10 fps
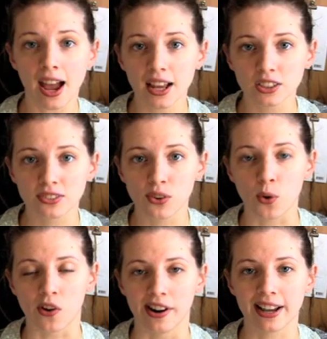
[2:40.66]
As
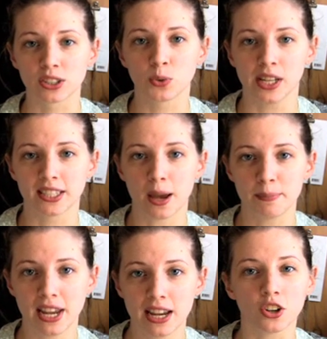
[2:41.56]
for next week's
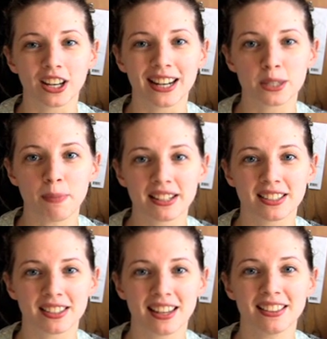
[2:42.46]
update, you can expect to
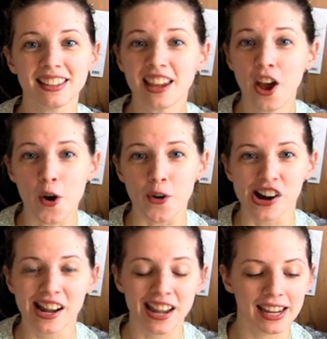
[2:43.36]
see Leo.
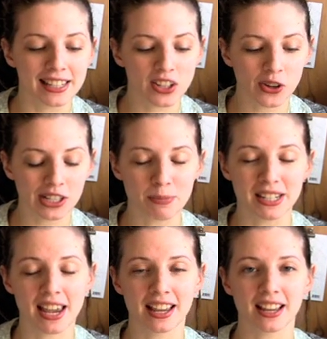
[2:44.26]
He's going to be
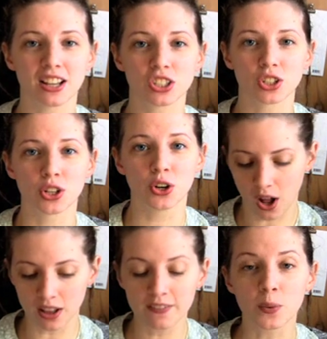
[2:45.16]
taking us through
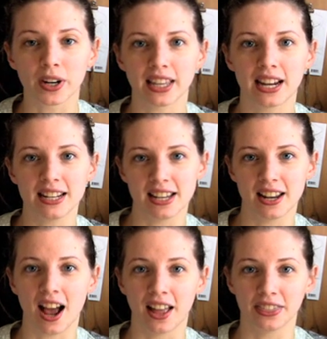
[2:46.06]
all of the work that he did
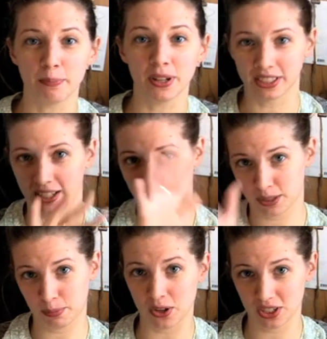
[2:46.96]
on the building
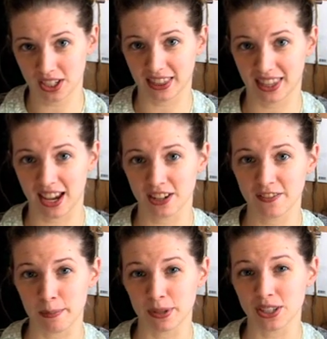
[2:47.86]
explosion at the end of
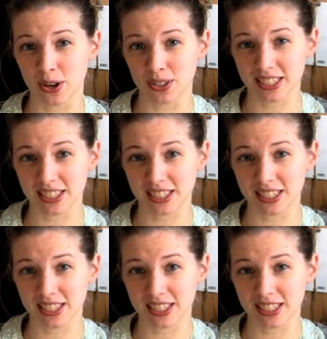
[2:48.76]
episode